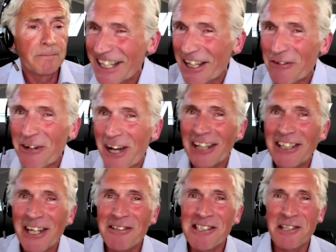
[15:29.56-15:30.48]
So I
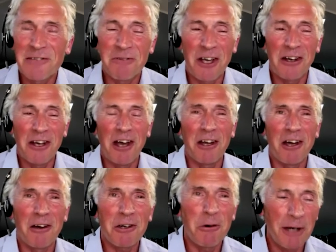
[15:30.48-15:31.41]
know it's a,
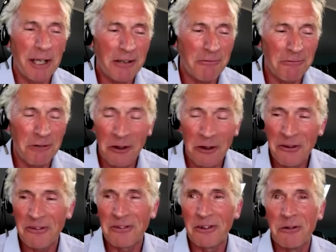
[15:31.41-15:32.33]
a, a quick run
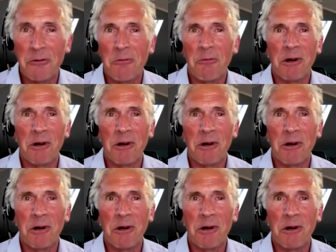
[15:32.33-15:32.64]
through